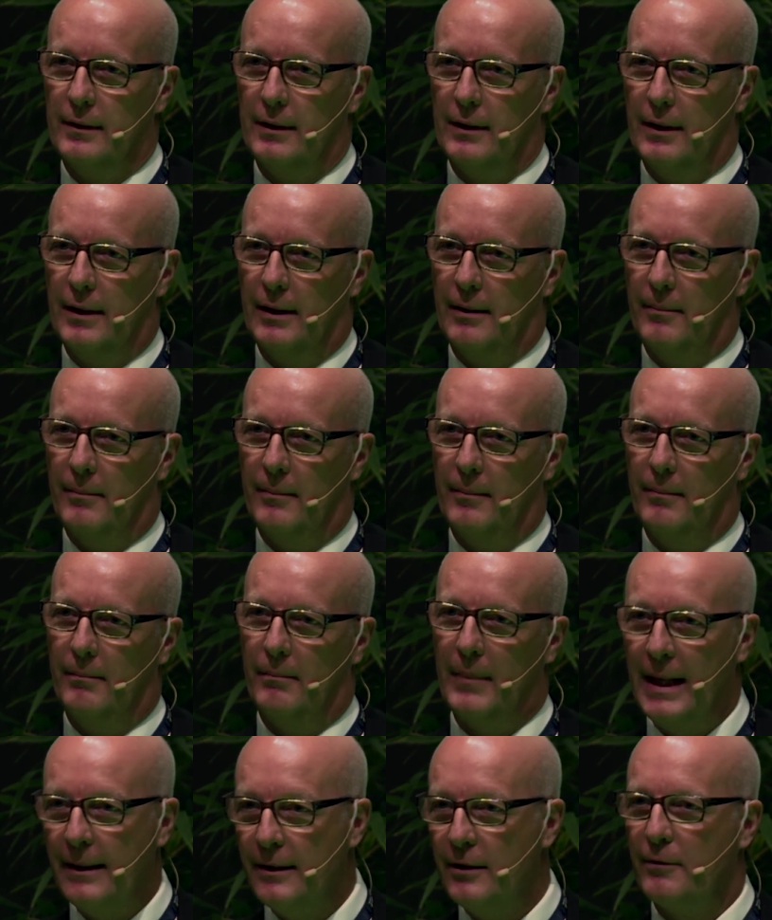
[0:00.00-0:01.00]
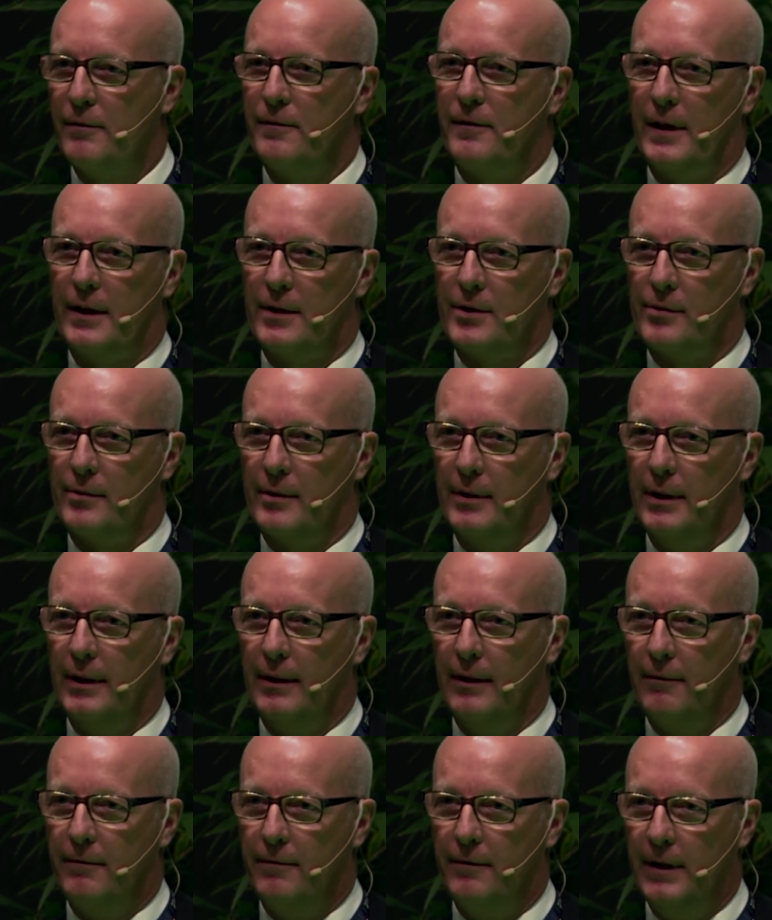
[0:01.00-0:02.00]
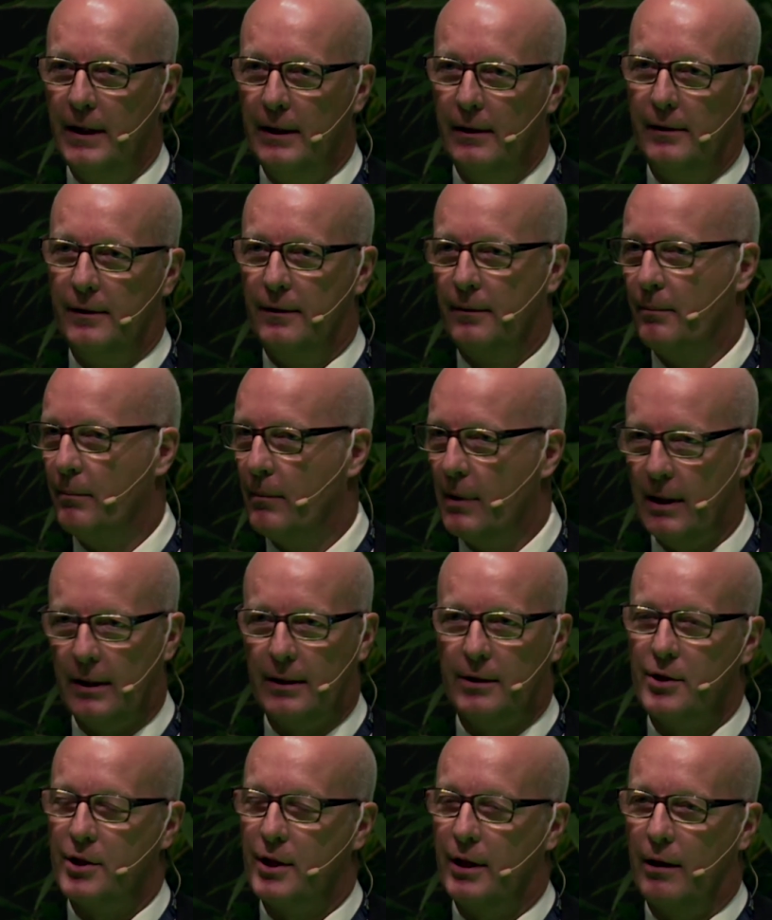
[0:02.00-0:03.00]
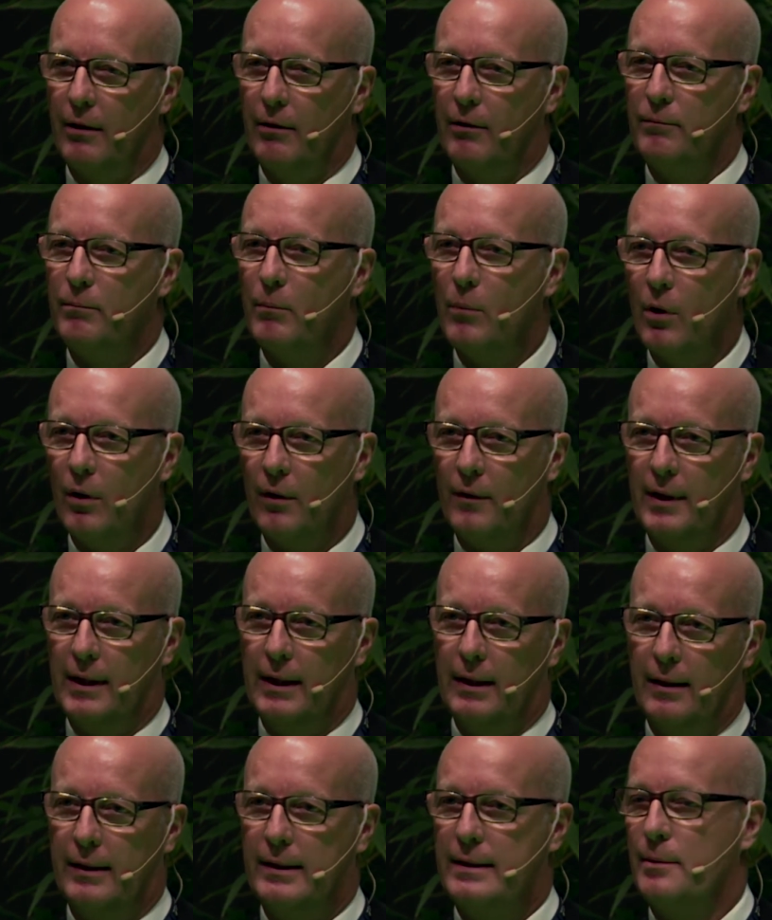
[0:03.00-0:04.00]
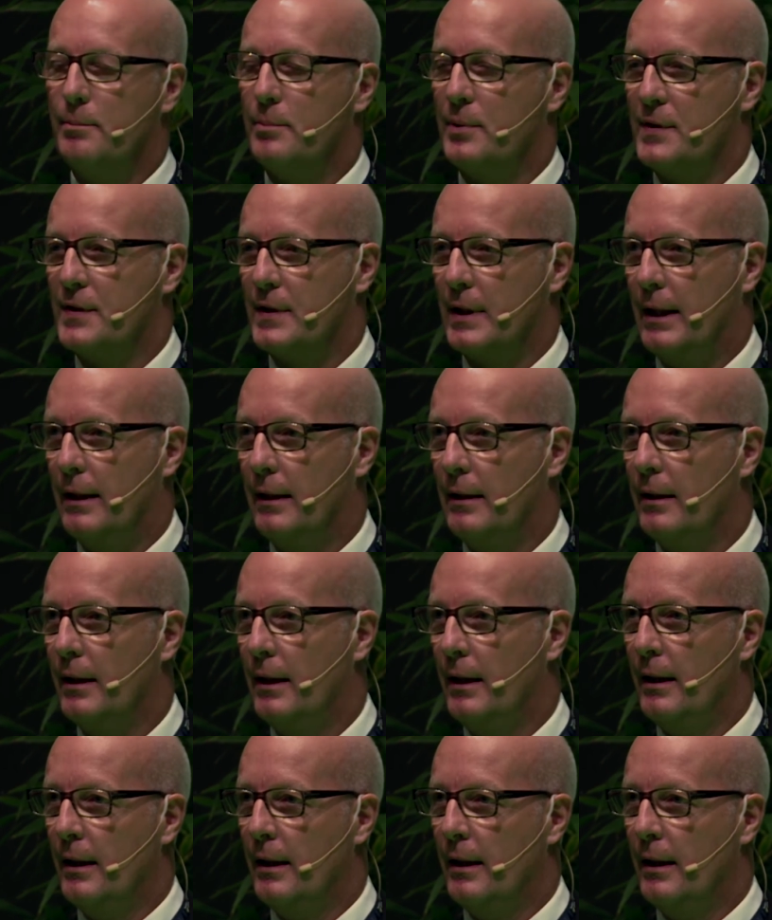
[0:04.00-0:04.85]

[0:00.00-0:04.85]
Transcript: um, manufacturer in the field, market share of more than ninety percent,